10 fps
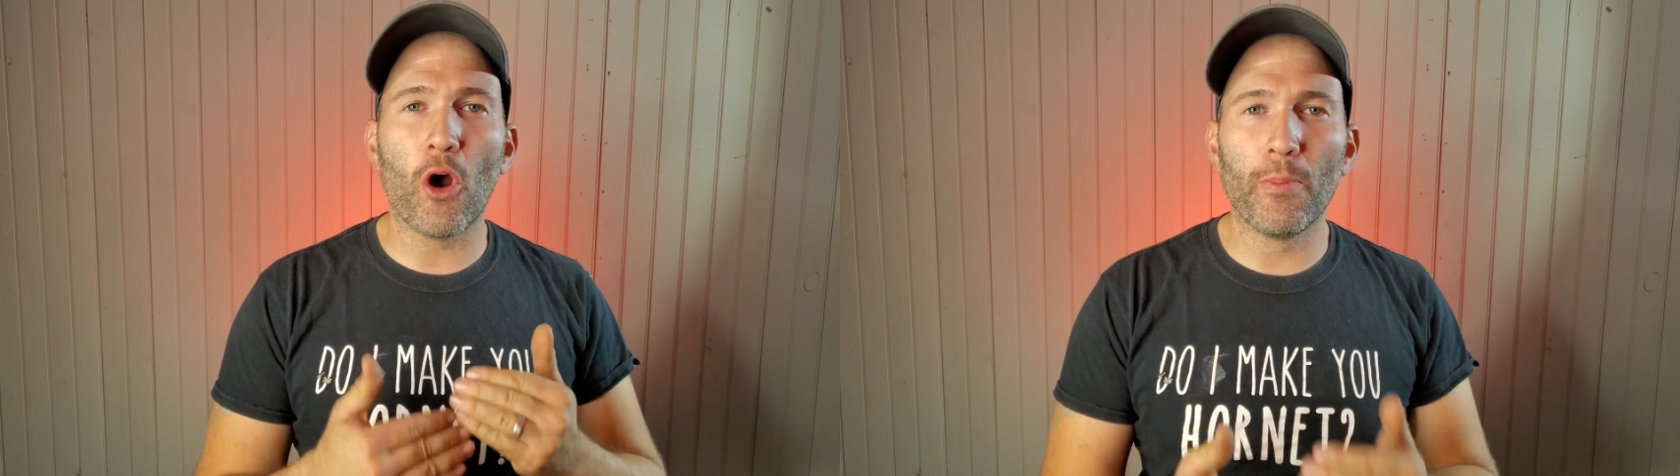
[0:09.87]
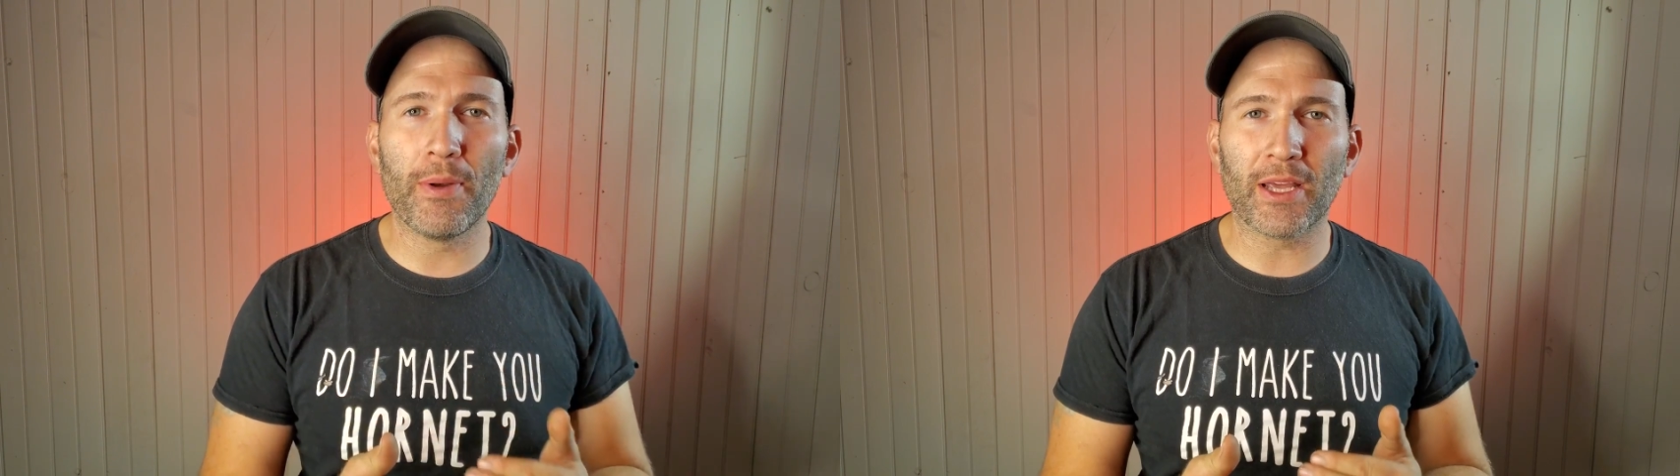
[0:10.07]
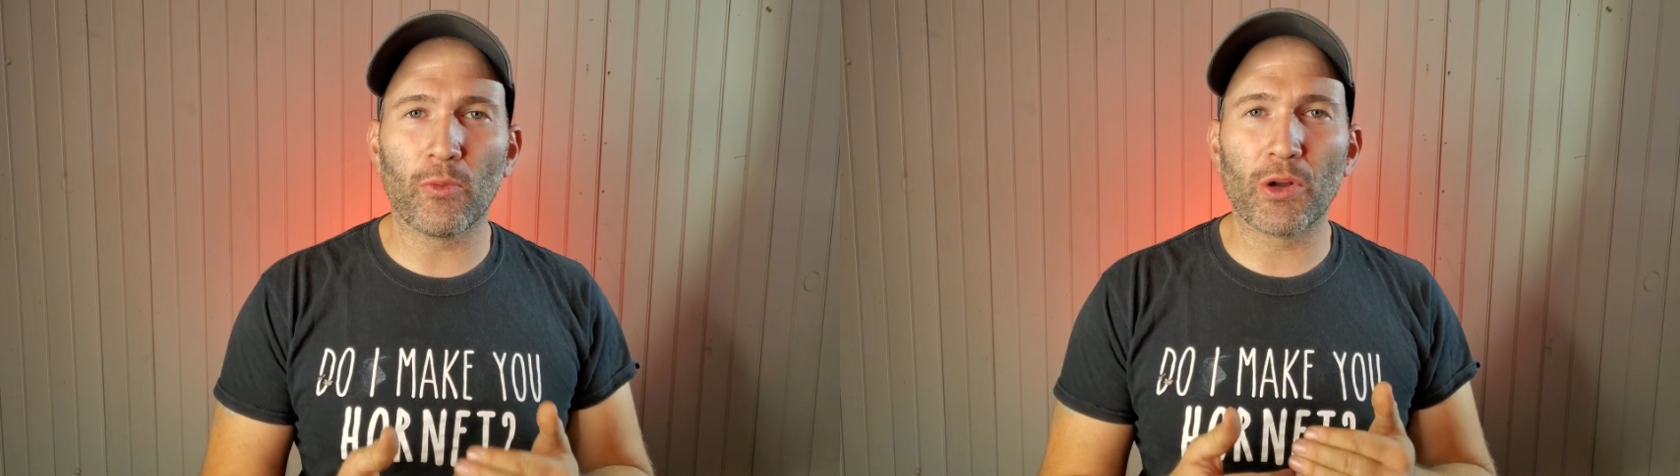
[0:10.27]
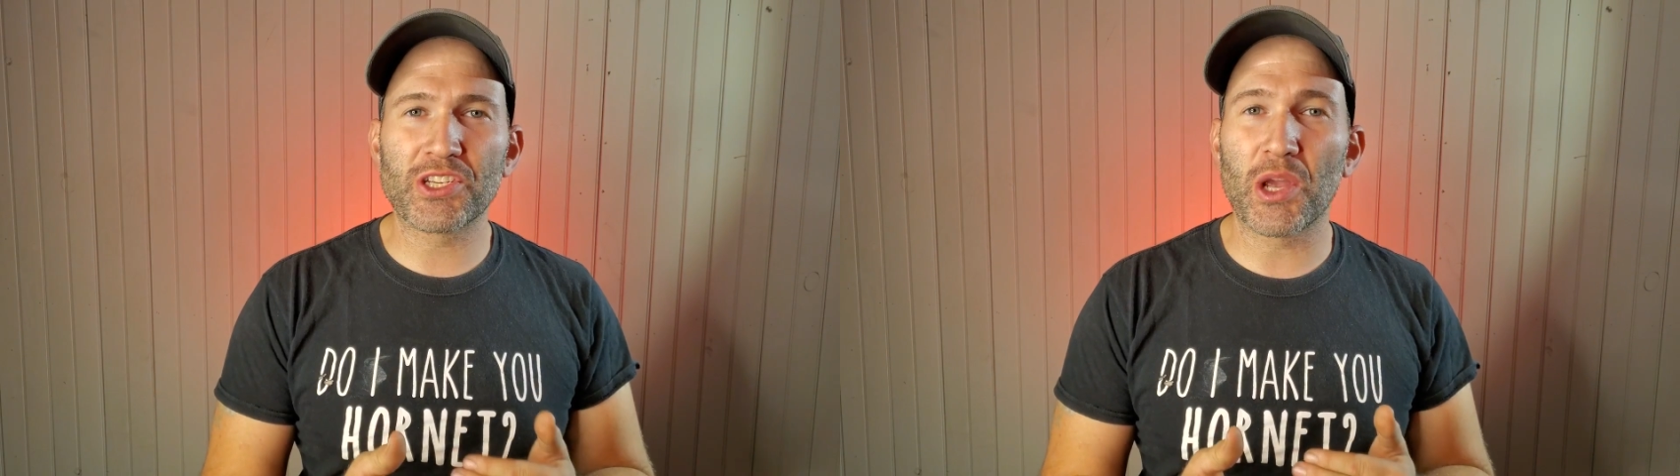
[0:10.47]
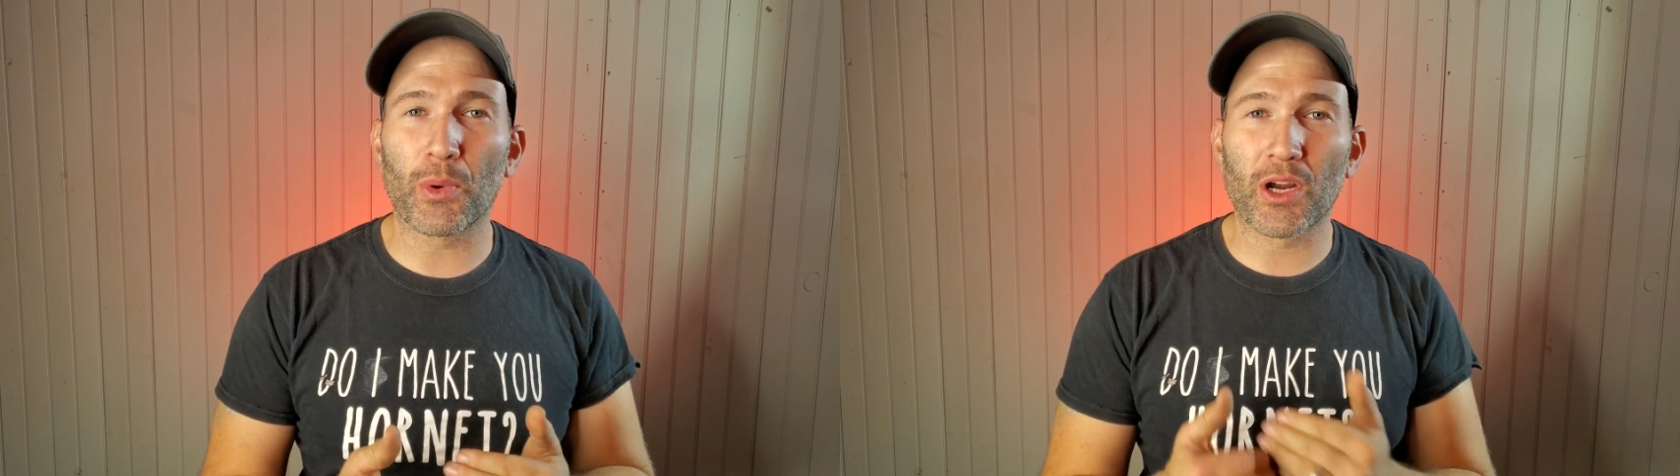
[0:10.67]
opening in which
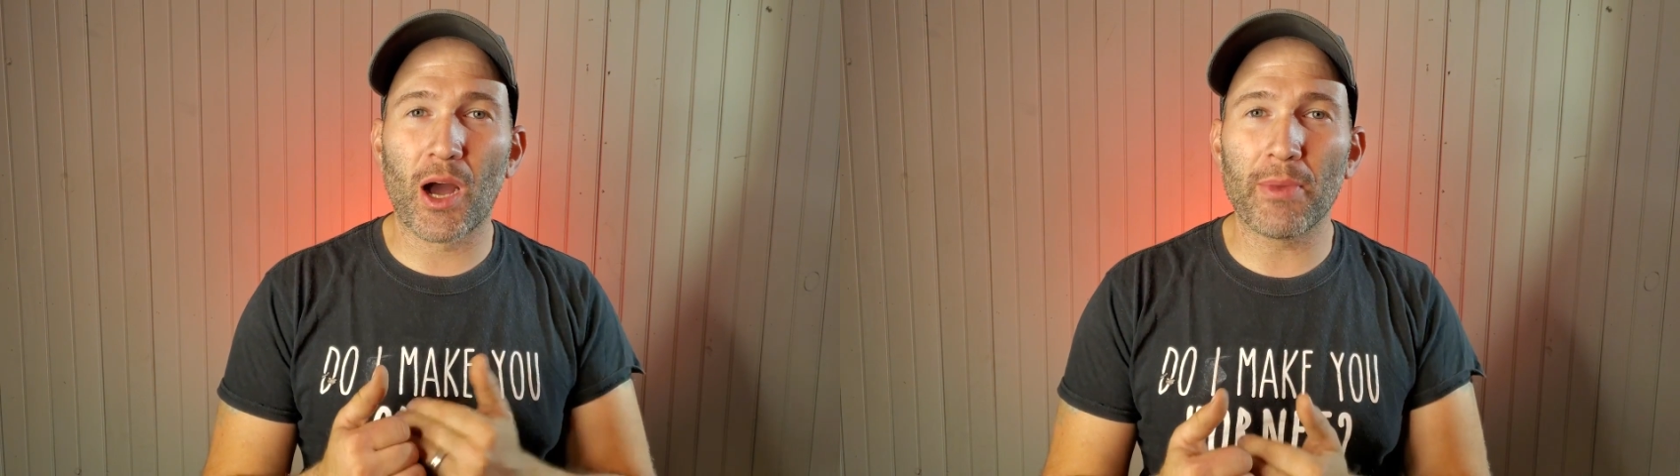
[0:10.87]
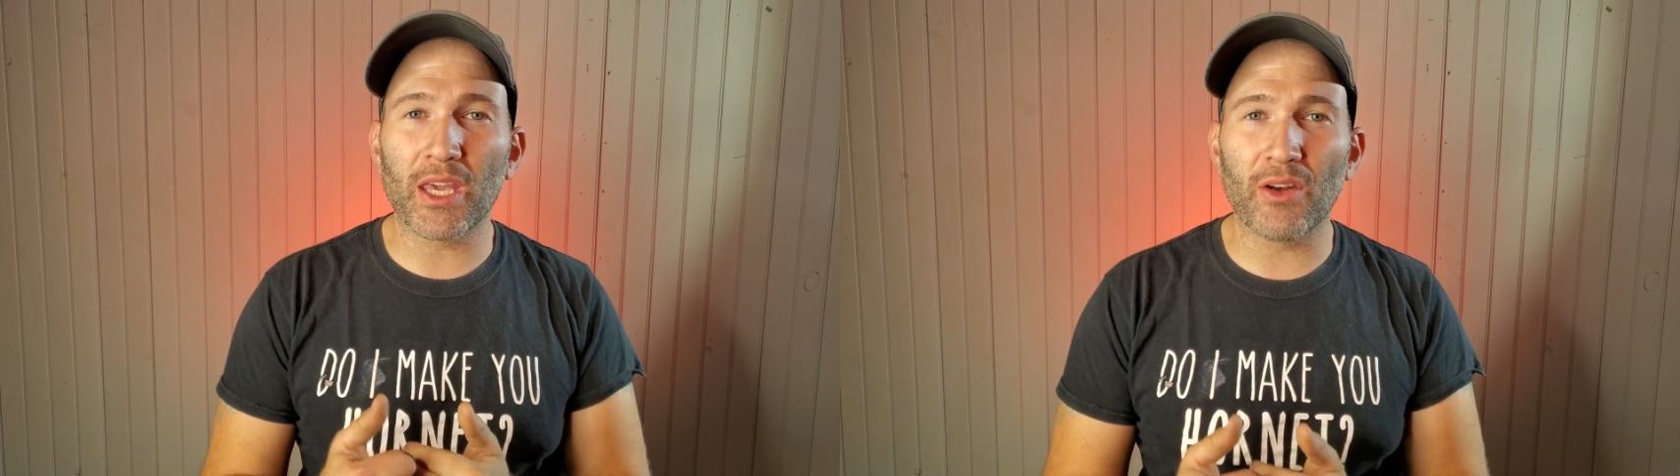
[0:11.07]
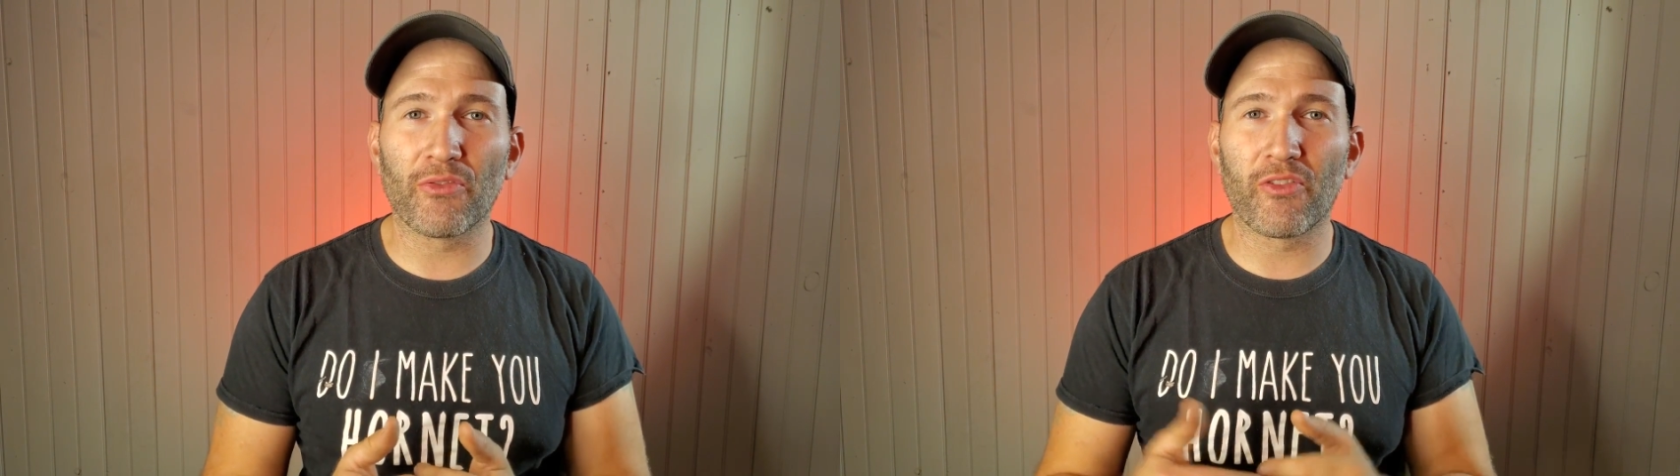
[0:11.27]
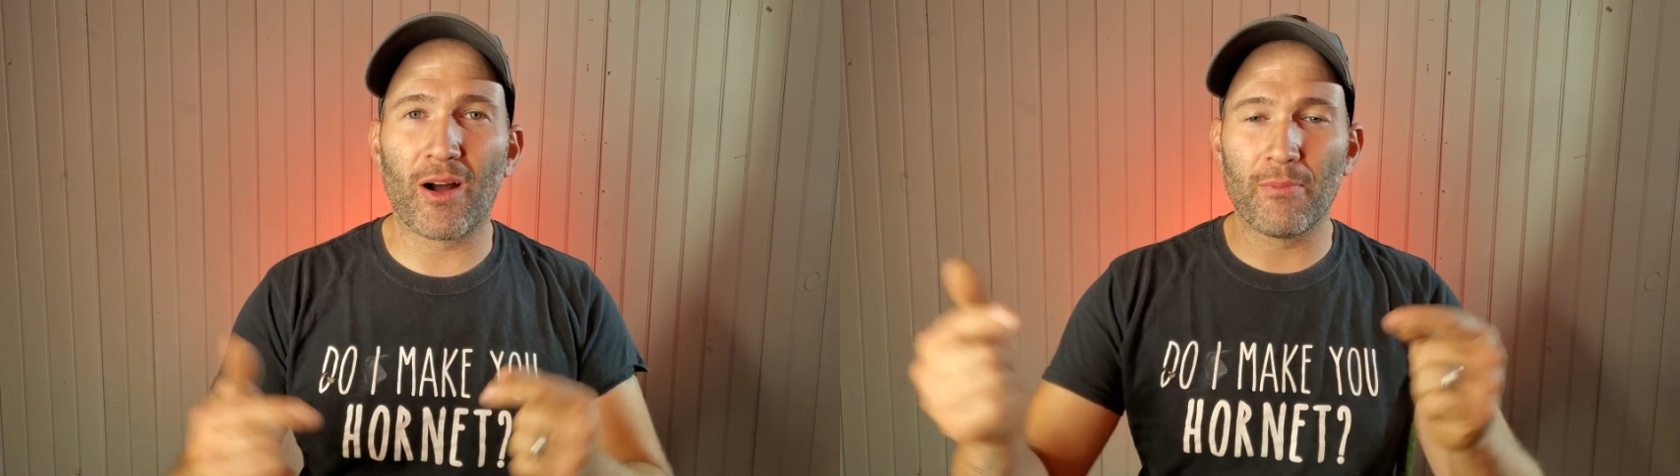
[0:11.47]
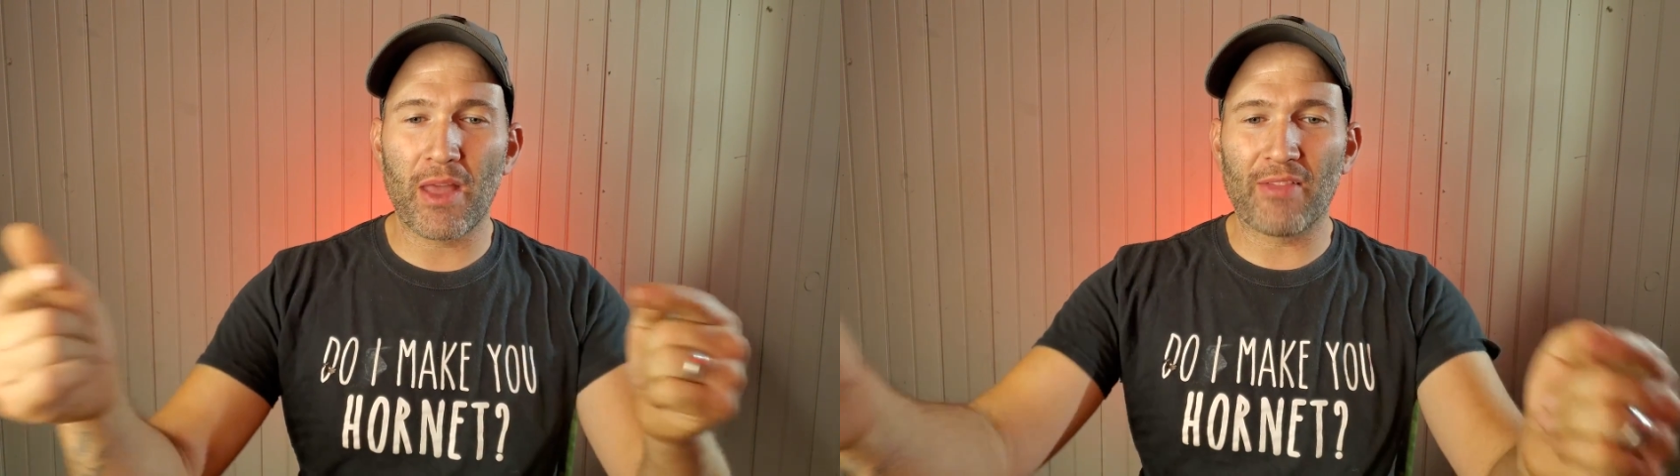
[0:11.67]
they were coming in from